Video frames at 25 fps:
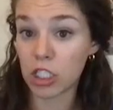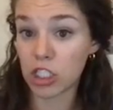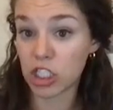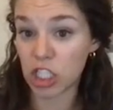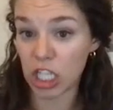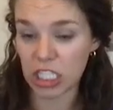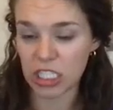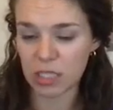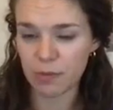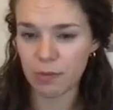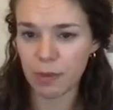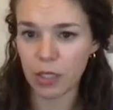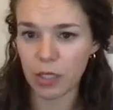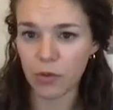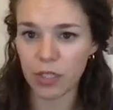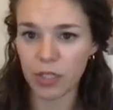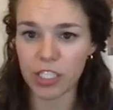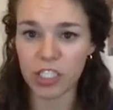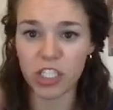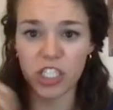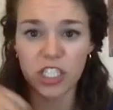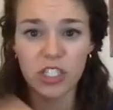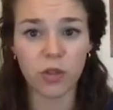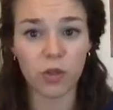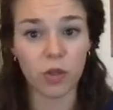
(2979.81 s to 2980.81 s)
Chesapeake
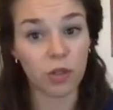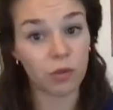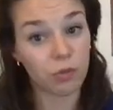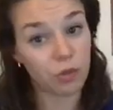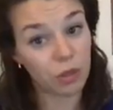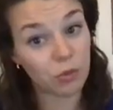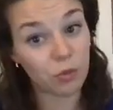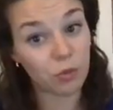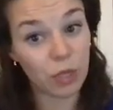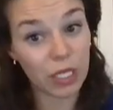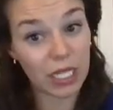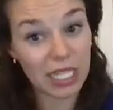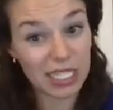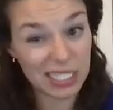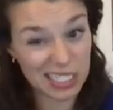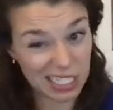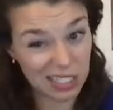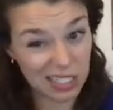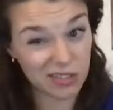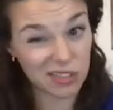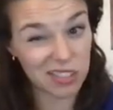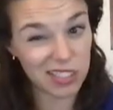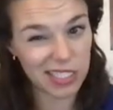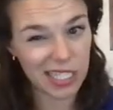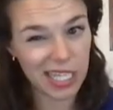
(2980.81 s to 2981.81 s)
region or when we get
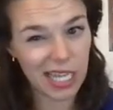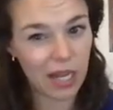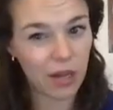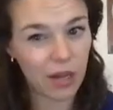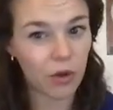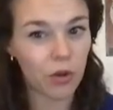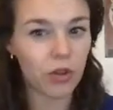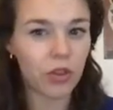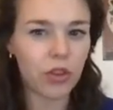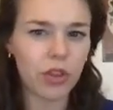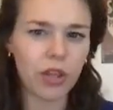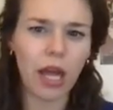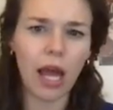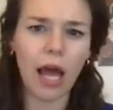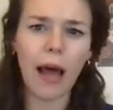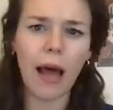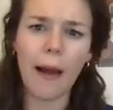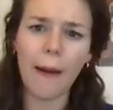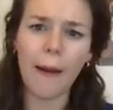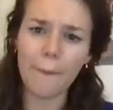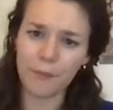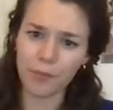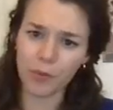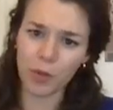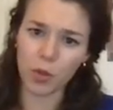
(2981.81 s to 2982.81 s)
down south,
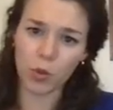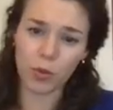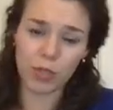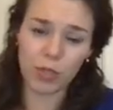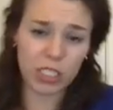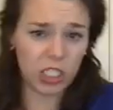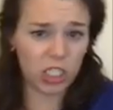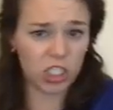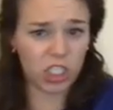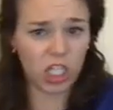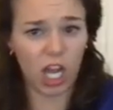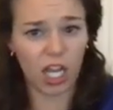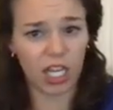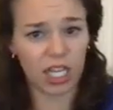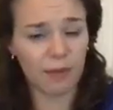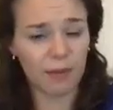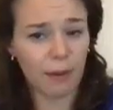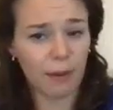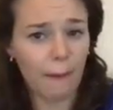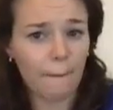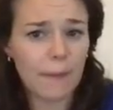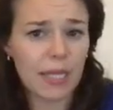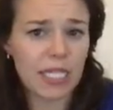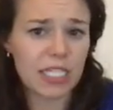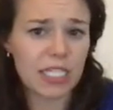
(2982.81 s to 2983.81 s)
um, or we start talking about